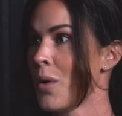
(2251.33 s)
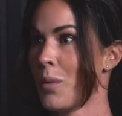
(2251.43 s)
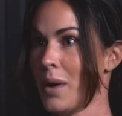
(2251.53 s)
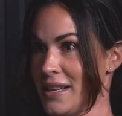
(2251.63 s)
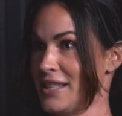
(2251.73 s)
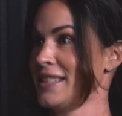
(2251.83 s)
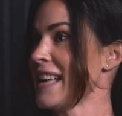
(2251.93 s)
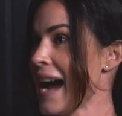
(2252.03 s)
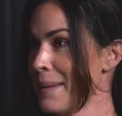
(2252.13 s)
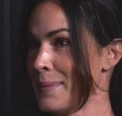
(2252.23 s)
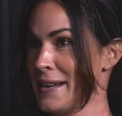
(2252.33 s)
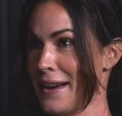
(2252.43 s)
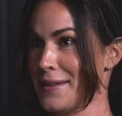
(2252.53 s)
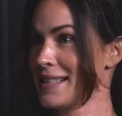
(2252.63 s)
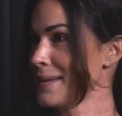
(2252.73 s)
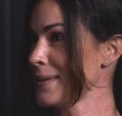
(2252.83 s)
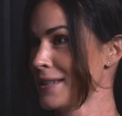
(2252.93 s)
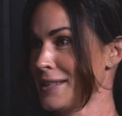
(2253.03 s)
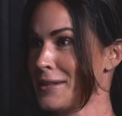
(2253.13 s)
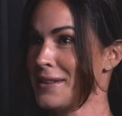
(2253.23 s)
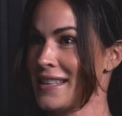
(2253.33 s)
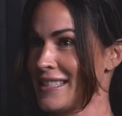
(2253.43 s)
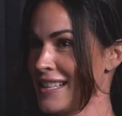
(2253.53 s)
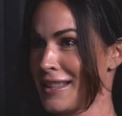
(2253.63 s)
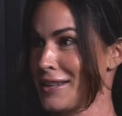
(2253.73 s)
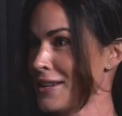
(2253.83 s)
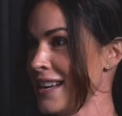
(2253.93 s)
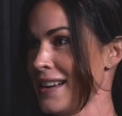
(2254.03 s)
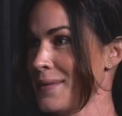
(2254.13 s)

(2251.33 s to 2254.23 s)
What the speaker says: what just happened? I was able to do this at 38 weeks.